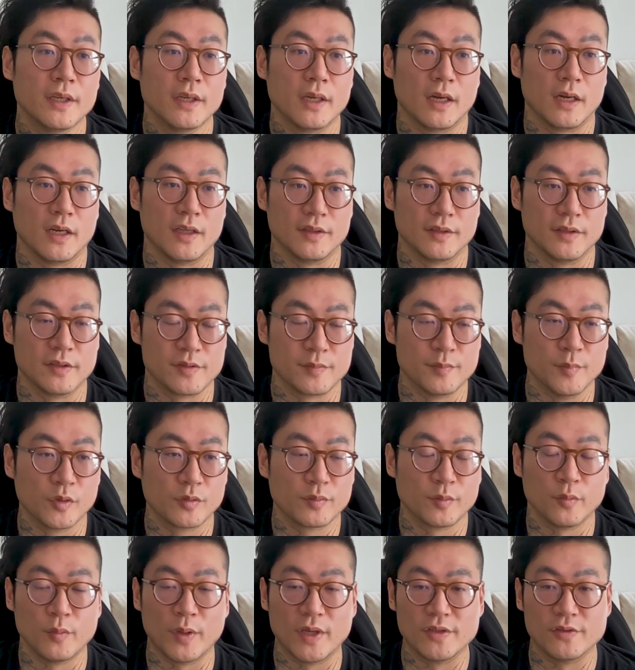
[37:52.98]
there's
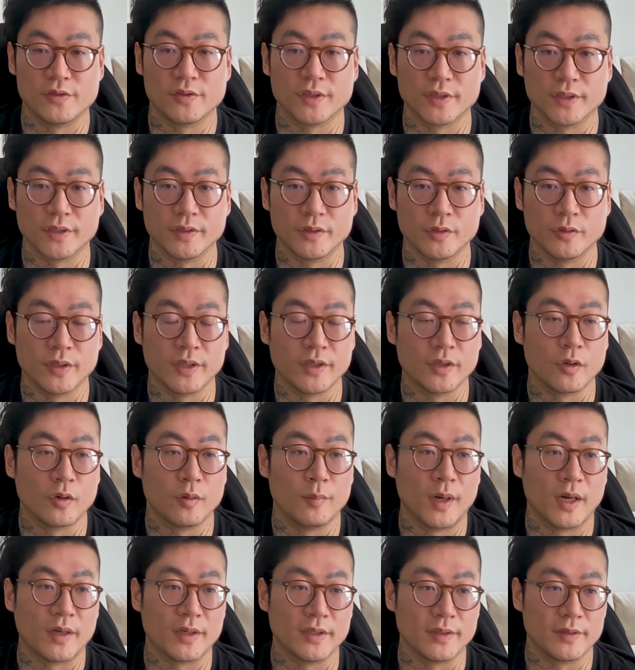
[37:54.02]
multiple ways you can go
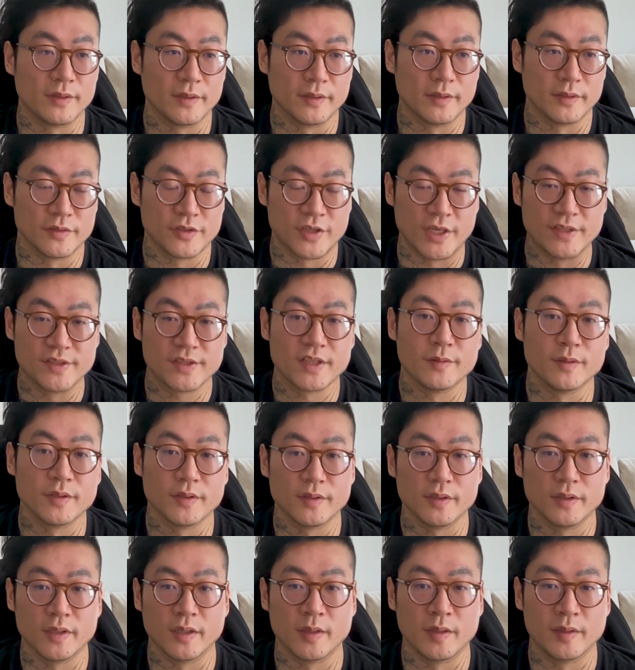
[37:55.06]
about it. Chains
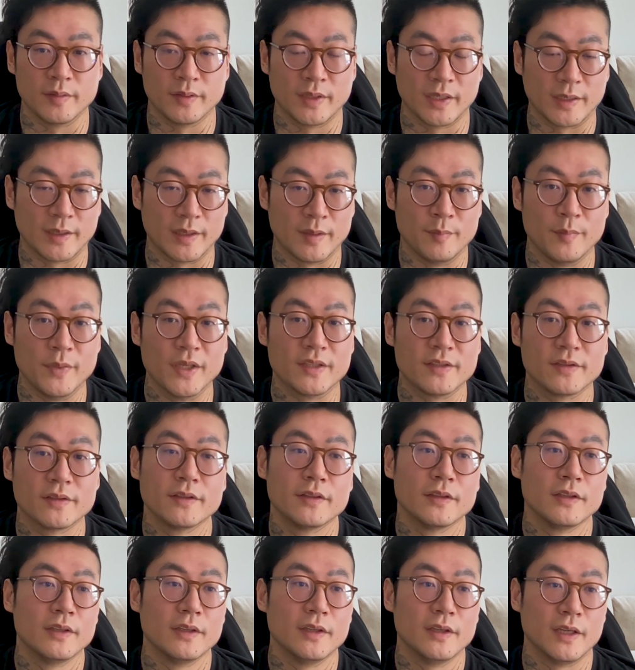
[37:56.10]
can like emit
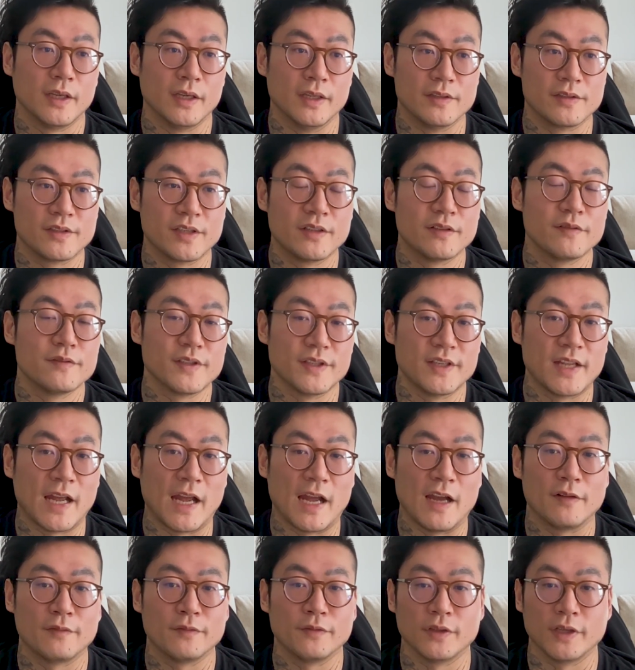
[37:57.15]
incentives and
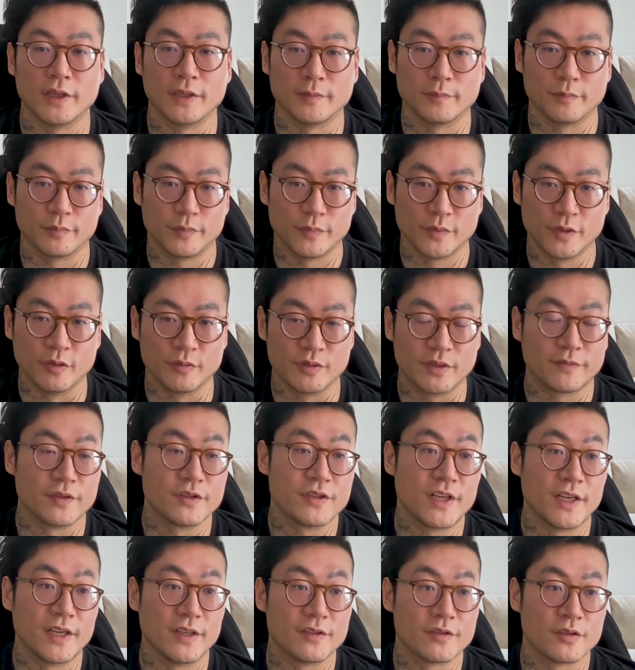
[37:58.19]
have different
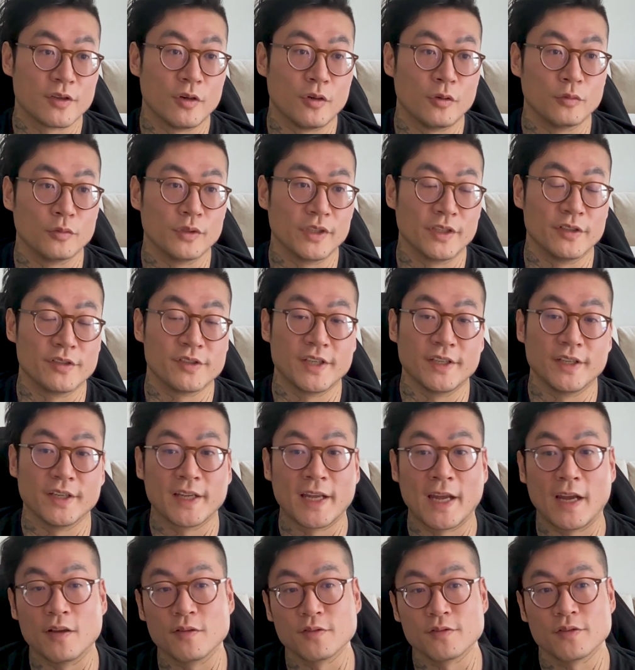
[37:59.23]
chains hold interchain
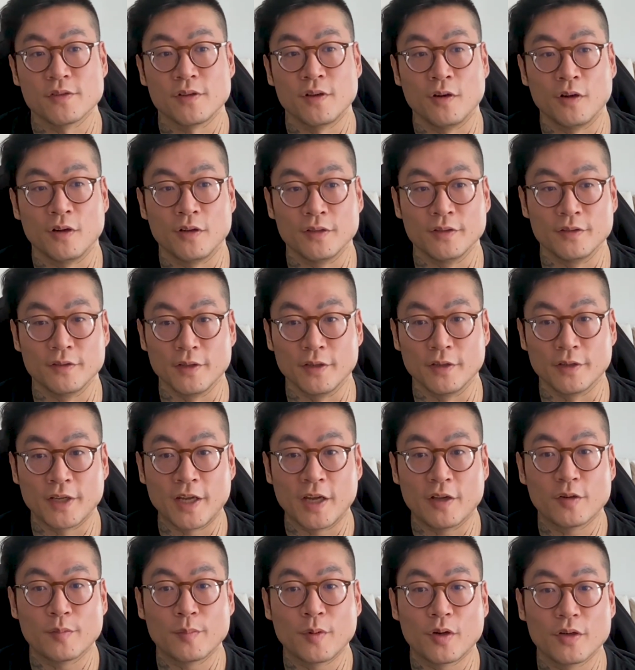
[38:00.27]
accounts on their
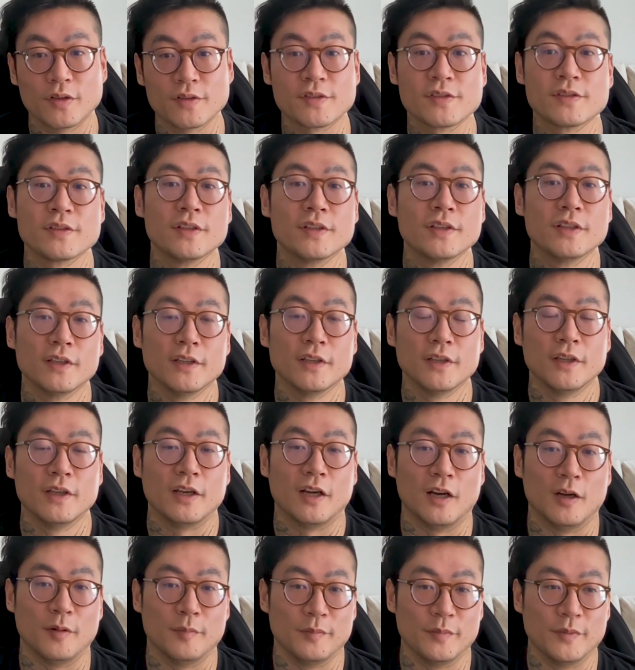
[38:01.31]
counterparts.
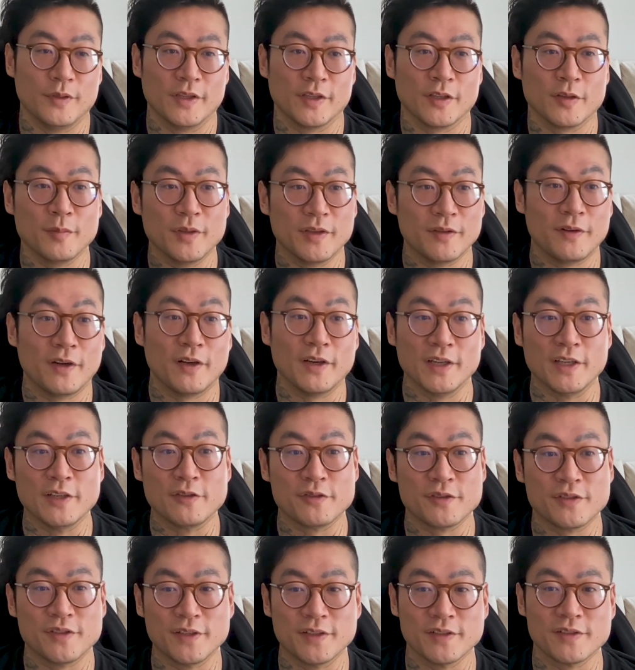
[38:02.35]
It could be a very
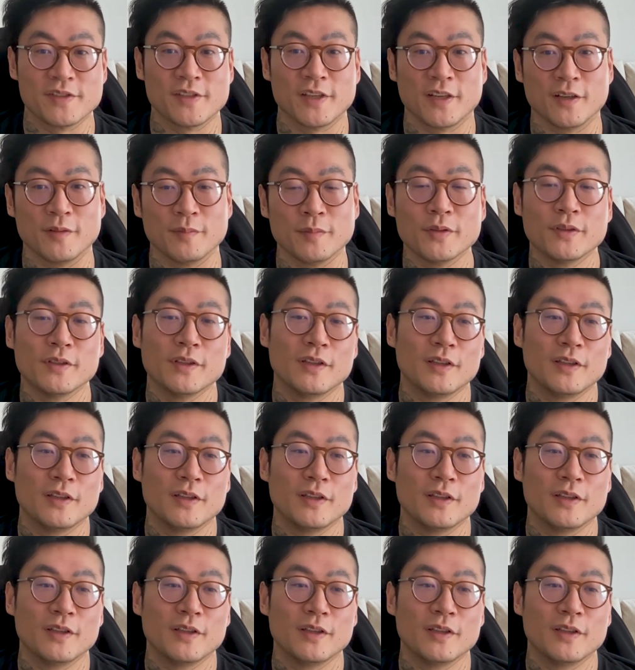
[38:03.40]
interesting setup,